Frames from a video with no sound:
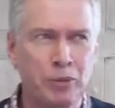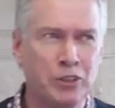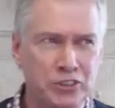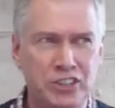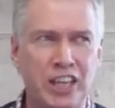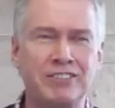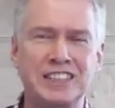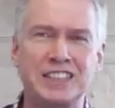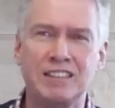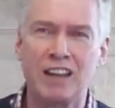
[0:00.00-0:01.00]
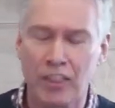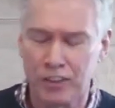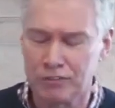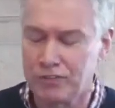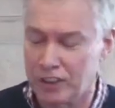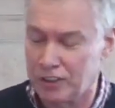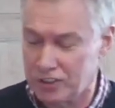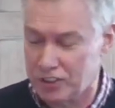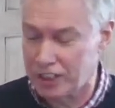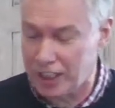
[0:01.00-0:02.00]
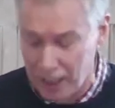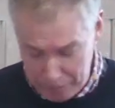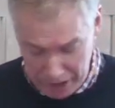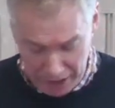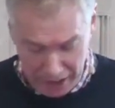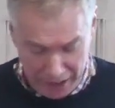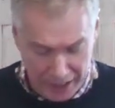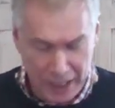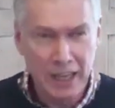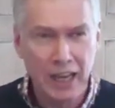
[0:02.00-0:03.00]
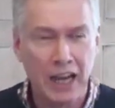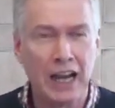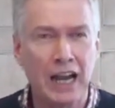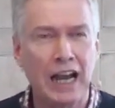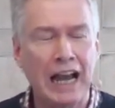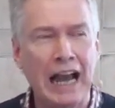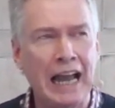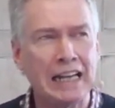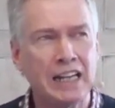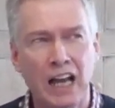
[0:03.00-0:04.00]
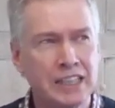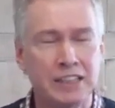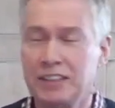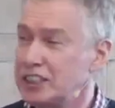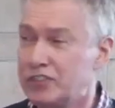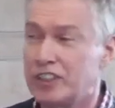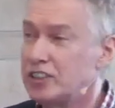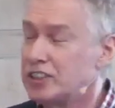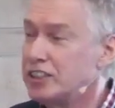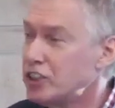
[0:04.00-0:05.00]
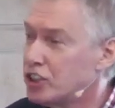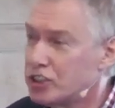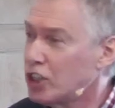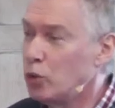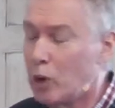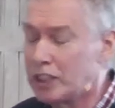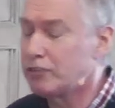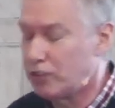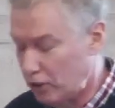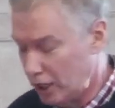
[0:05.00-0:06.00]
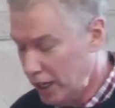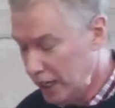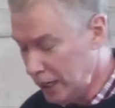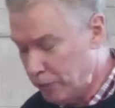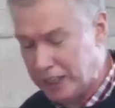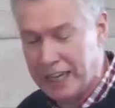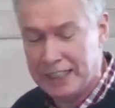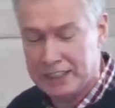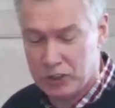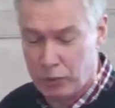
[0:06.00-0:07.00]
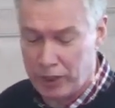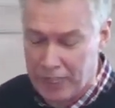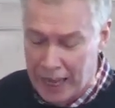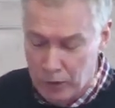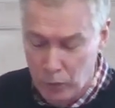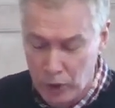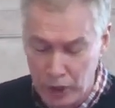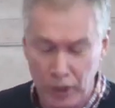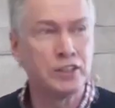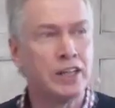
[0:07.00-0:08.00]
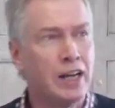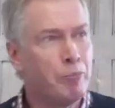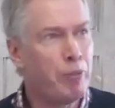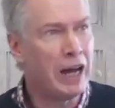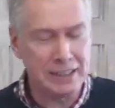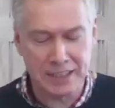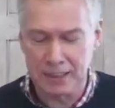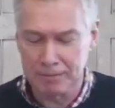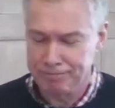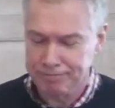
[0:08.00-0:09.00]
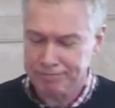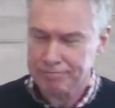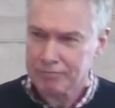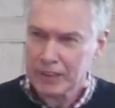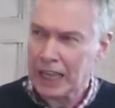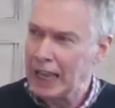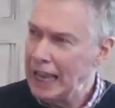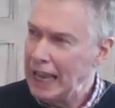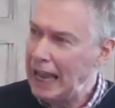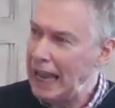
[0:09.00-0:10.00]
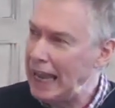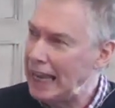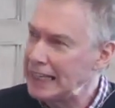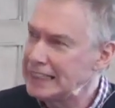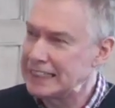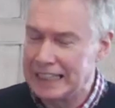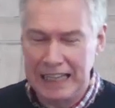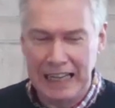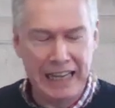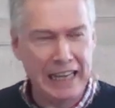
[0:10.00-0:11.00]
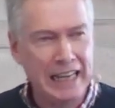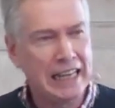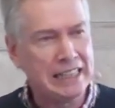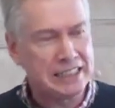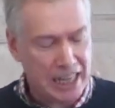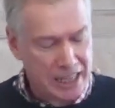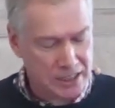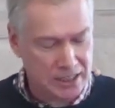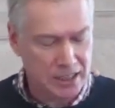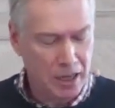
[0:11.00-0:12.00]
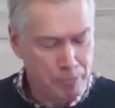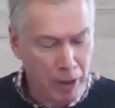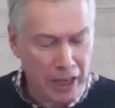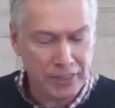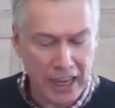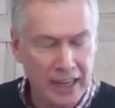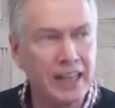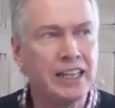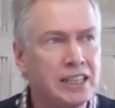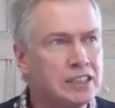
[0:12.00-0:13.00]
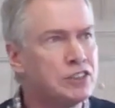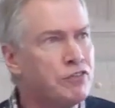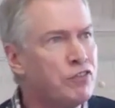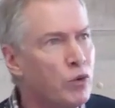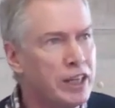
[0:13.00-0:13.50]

there because there is another verse coming here. Uh, and th this verse is just so wonderful. It begins with that word, but. And it says, but there is